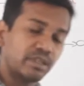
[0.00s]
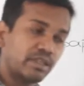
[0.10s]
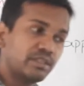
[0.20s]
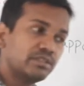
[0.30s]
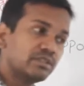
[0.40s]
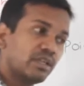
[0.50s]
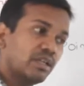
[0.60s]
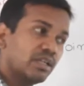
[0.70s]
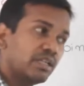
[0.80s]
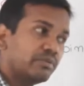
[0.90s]
Or else,
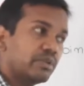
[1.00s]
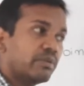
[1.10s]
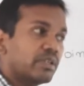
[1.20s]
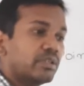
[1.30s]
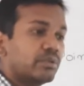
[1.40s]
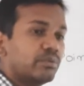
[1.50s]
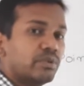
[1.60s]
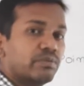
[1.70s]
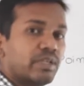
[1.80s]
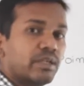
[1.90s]
if they wanted to
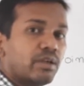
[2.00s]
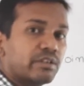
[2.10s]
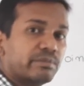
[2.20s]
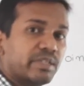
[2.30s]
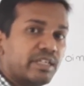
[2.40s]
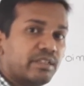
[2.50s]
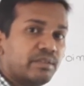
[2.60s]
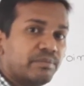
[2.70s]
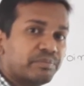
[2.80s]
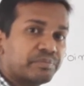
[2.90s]
work for a long period,
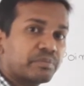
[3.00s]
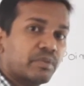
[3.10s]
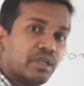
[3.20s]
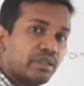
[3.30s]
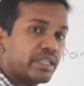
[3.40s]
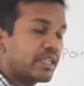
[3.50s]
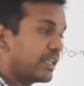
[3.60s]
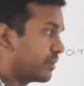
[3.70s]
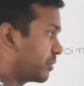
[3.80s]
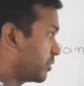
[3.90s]
they can
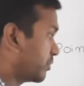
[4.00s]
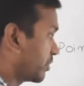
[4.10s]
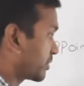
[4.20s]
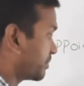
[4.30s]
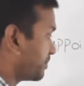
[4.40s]
able to work.